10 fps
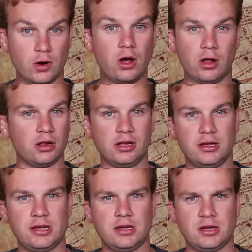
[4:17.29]
at all.
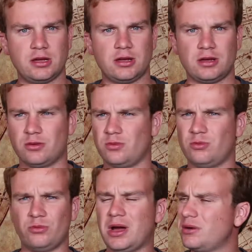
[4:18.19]

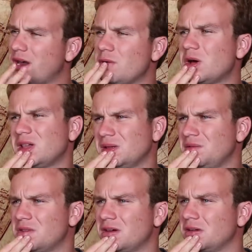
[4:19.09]
Why would I want to
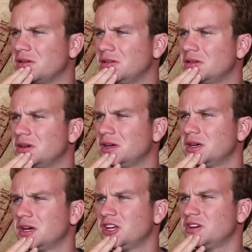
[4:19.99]
live there
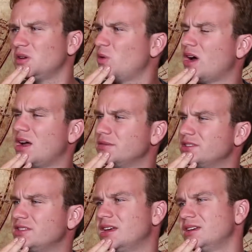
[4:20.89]
in a Wahhabi
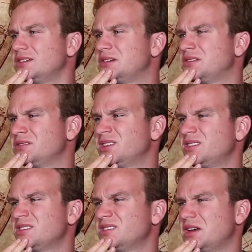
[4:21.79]
state? It just
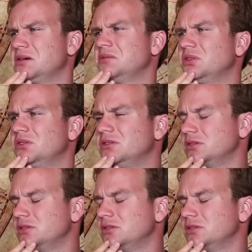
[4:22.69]
looks terrible.